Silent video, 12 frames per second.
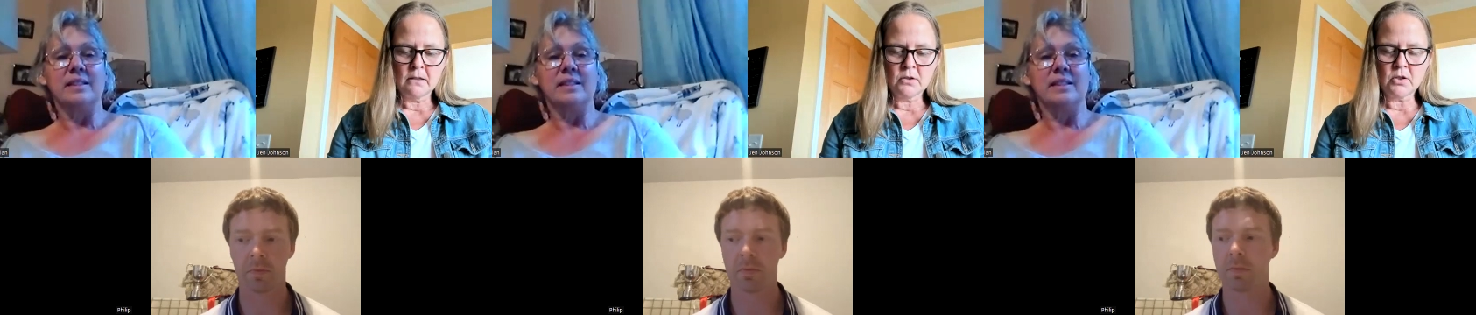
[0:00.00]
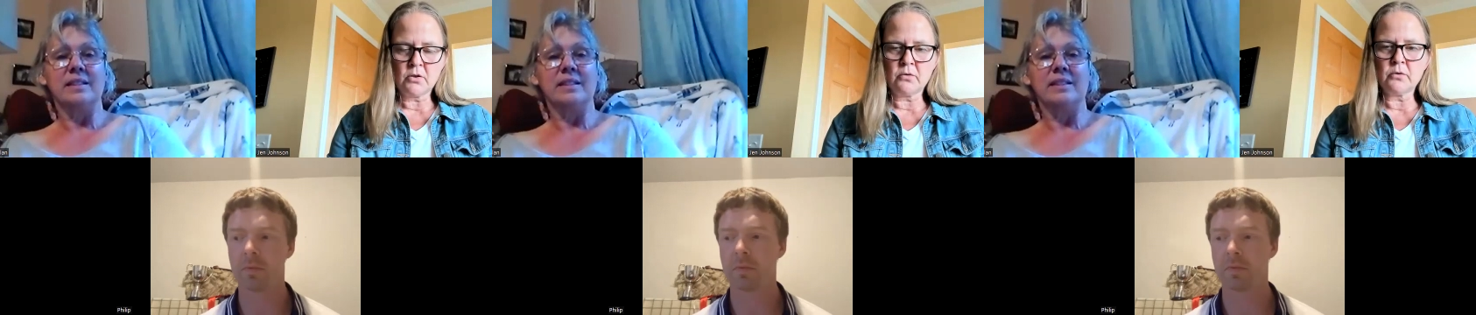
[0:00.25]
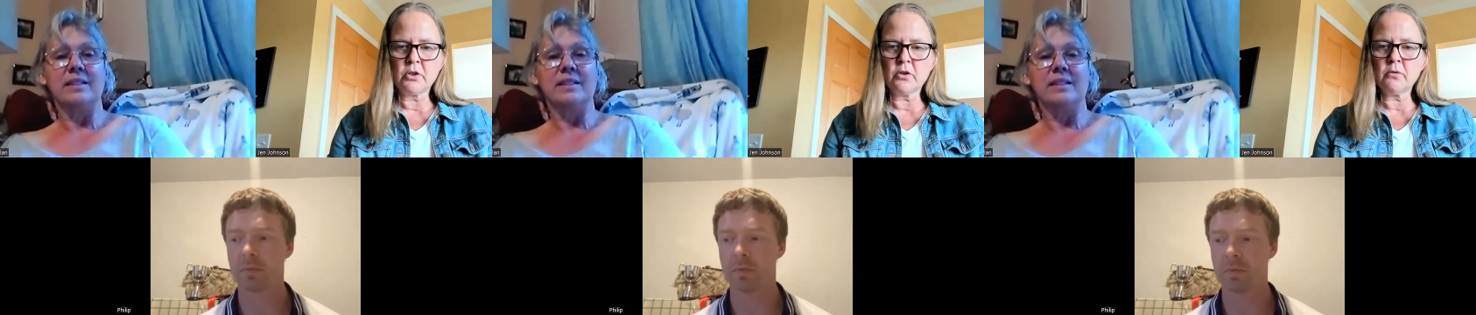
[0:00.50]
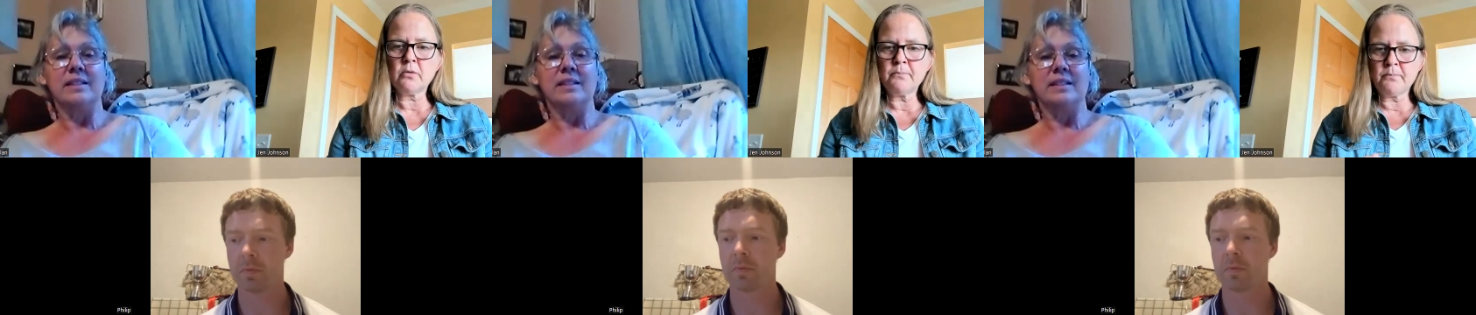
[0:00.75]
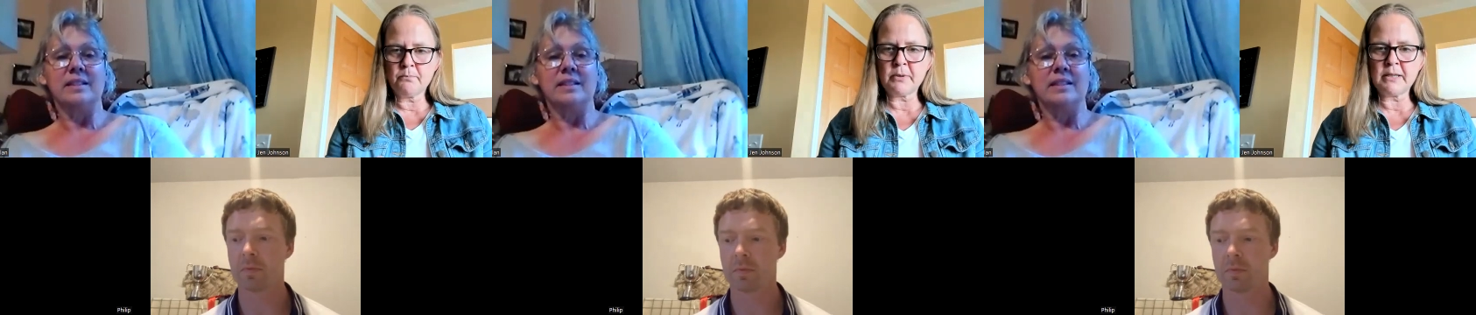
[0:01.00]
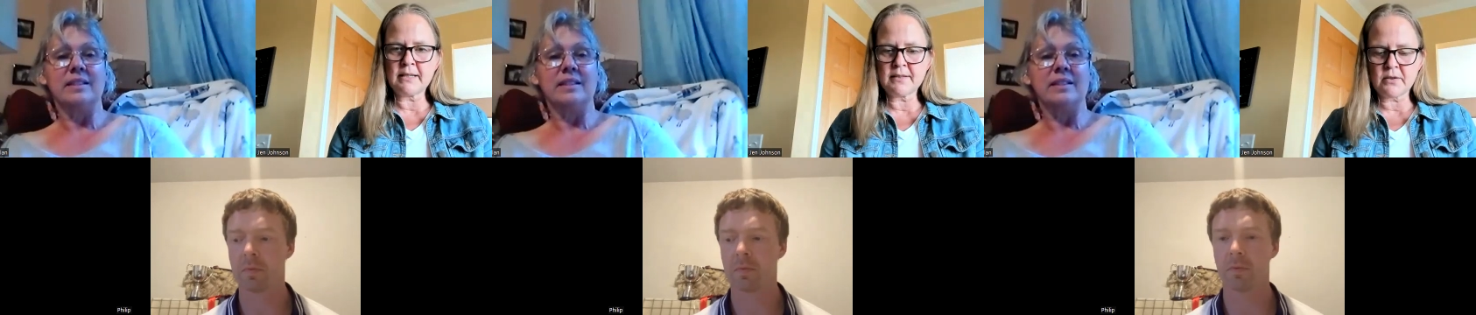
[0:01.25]
Speaker 1: So your
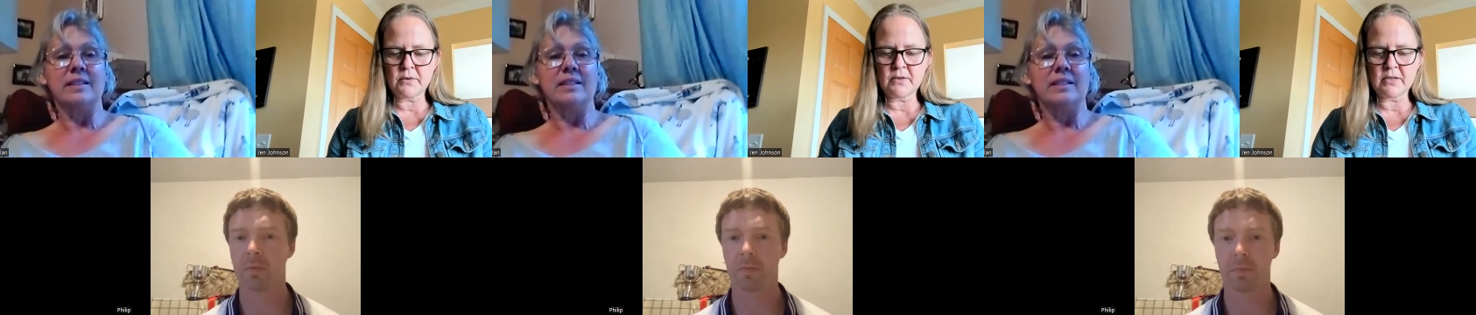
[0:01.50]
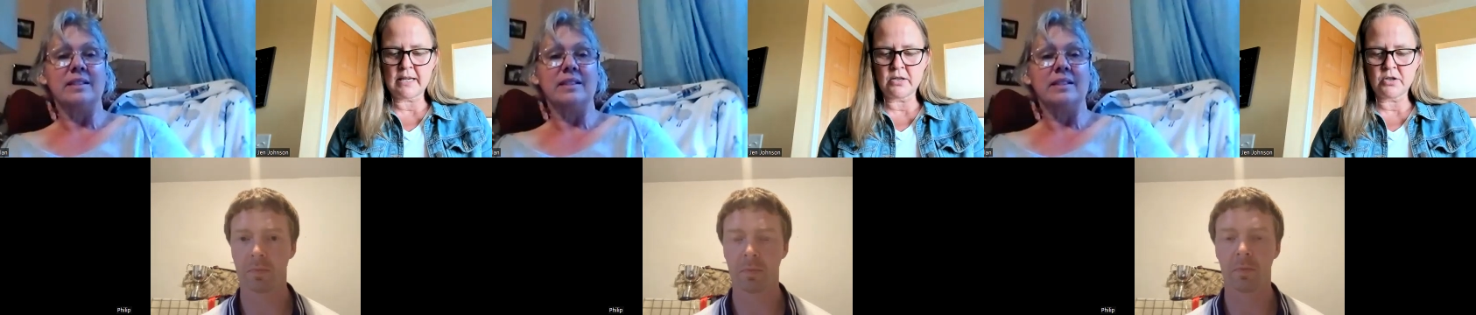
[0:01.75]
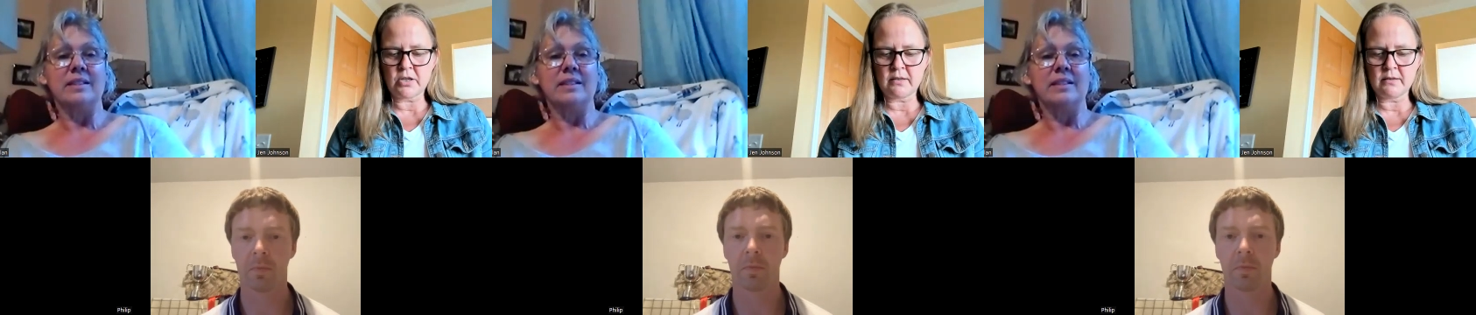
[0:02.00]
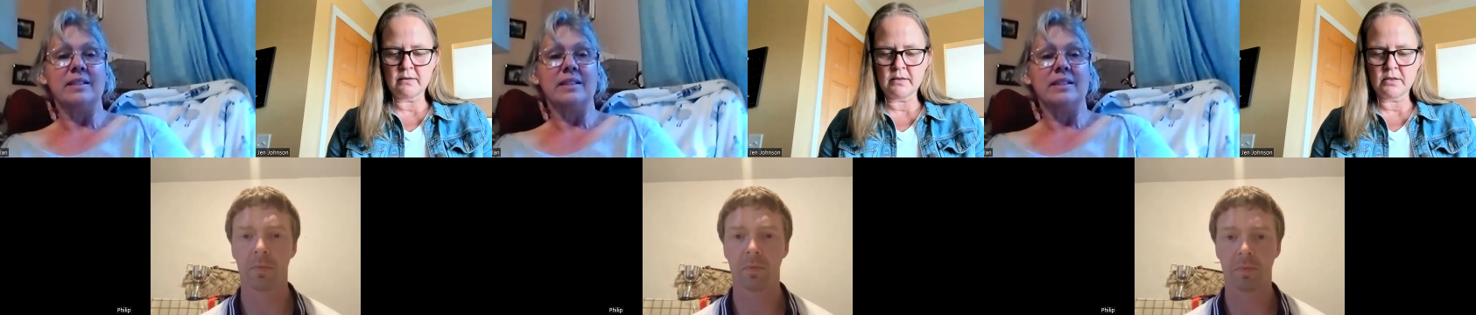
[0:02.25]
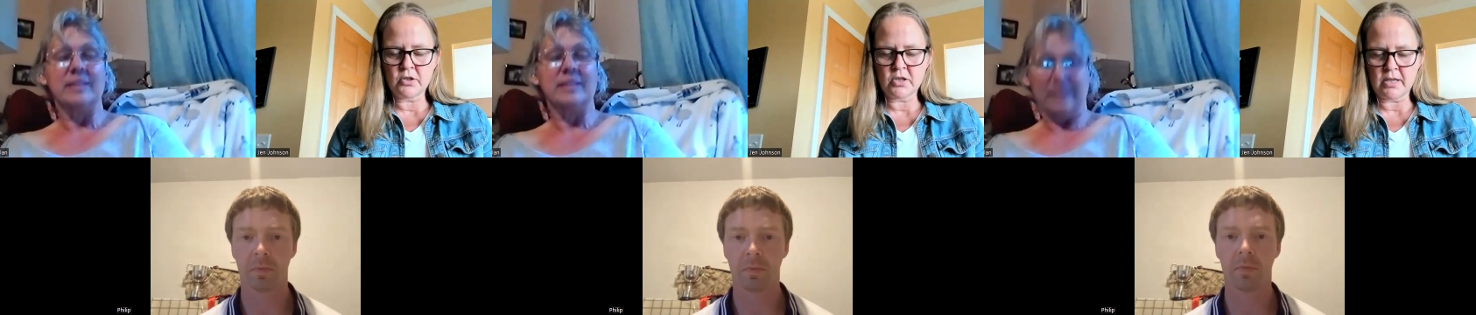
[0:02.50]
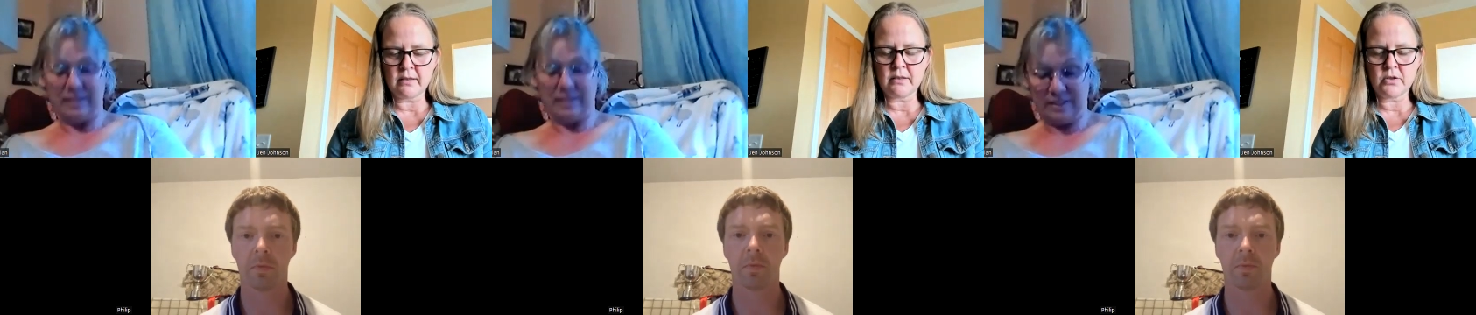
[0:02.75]
breed association, the
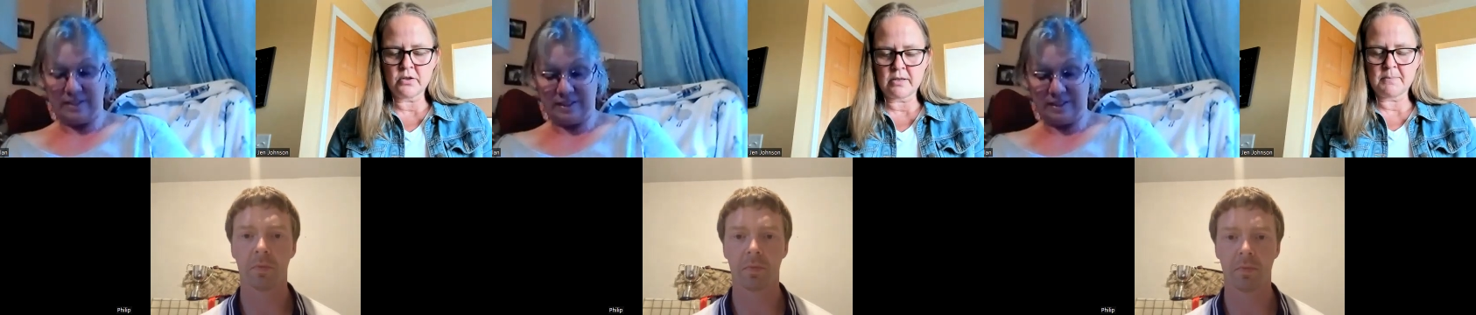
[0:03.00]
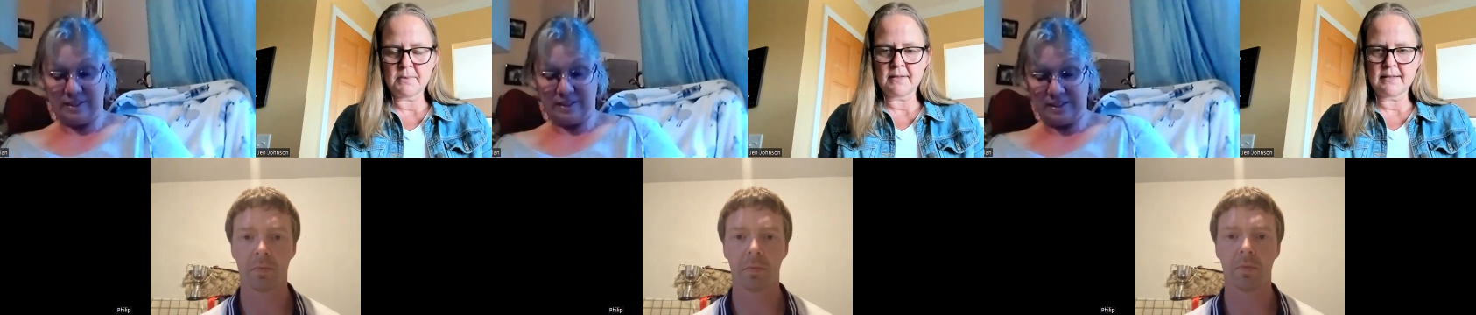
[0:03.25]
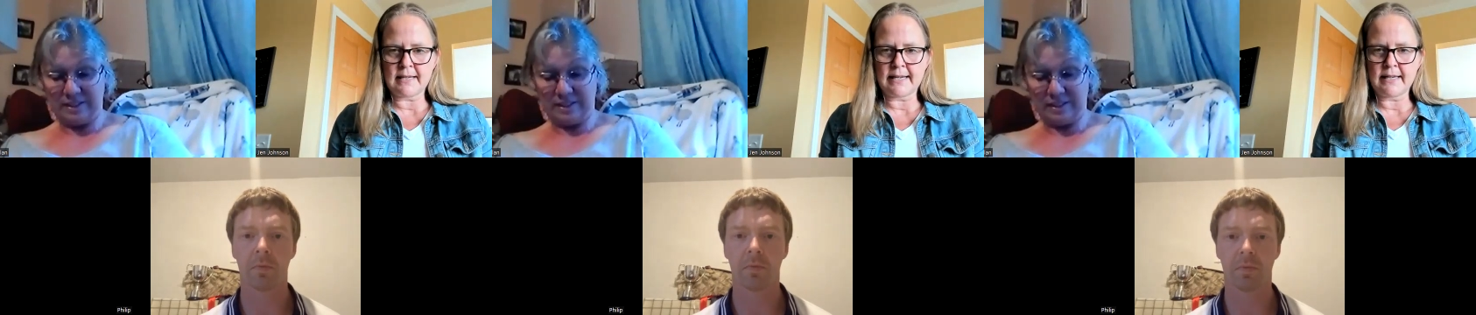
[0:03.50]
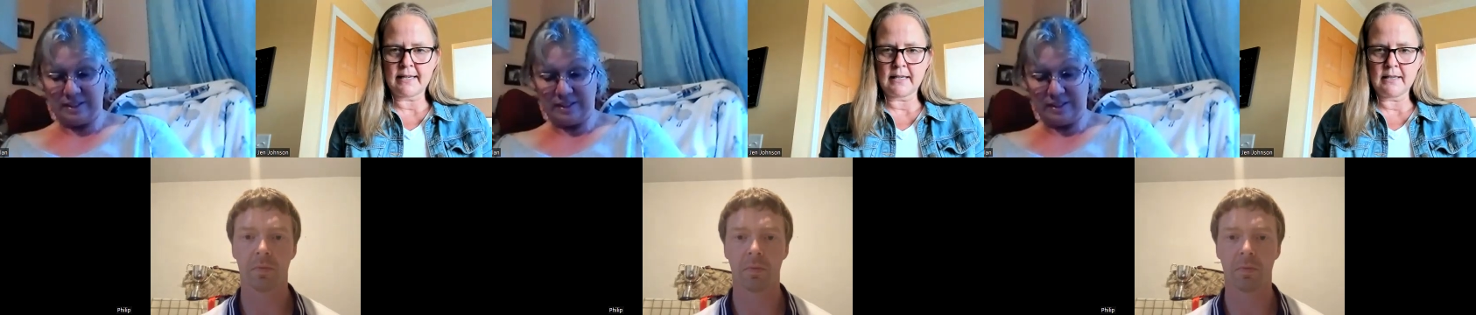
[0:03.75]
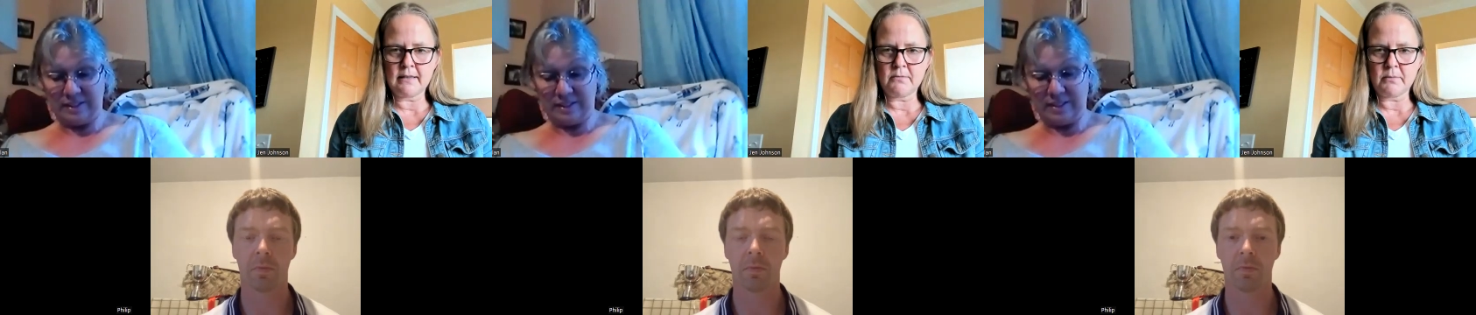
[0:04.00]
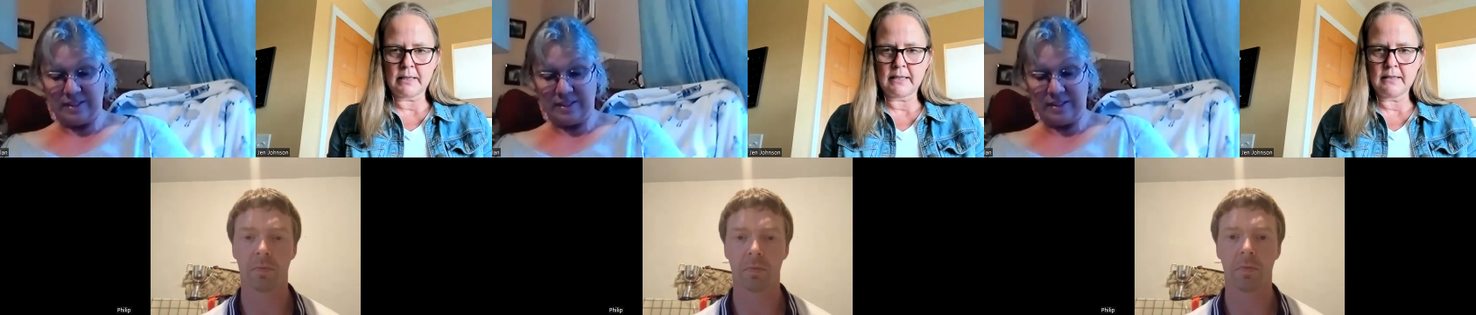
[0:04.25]
Shetland Sheep Society,
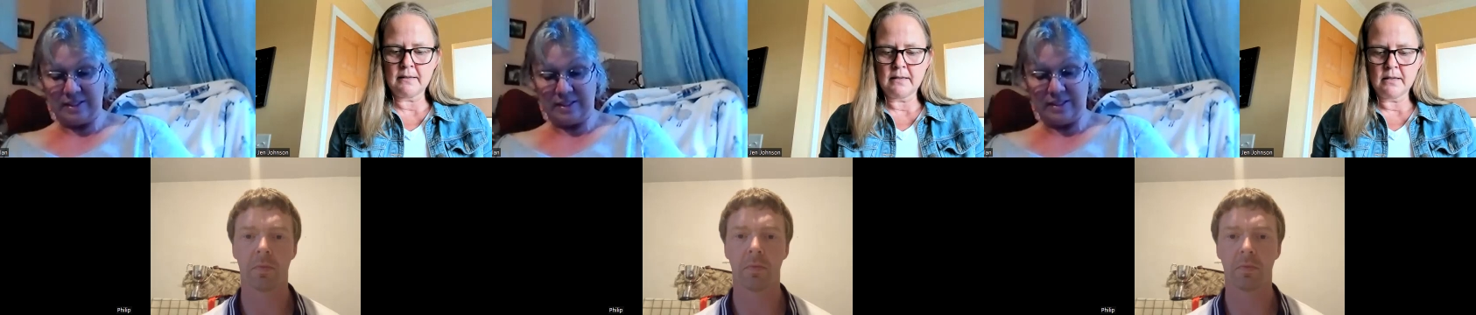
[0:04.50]
right,